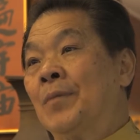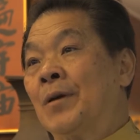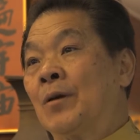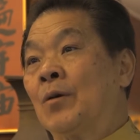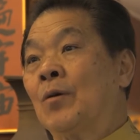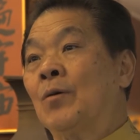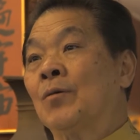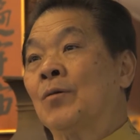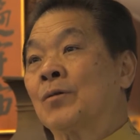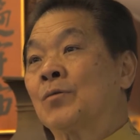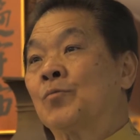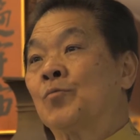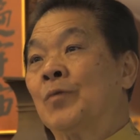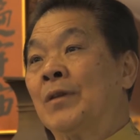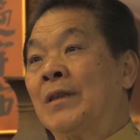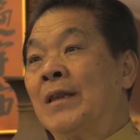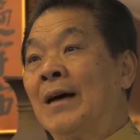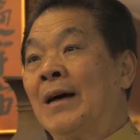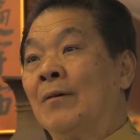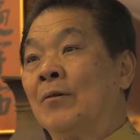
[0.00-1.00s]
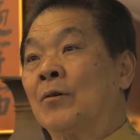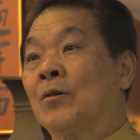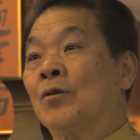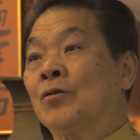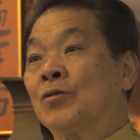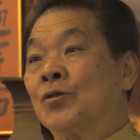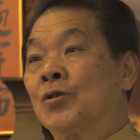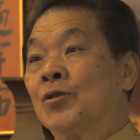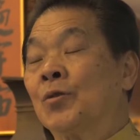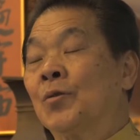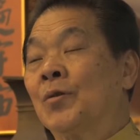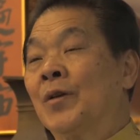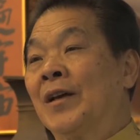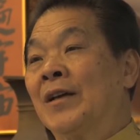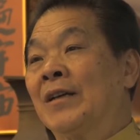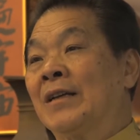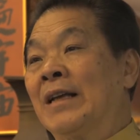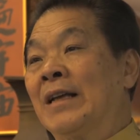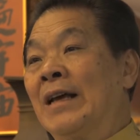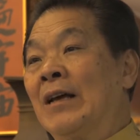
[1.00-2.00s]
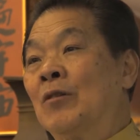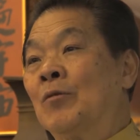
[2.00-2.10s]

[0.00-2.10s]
Because without controlling the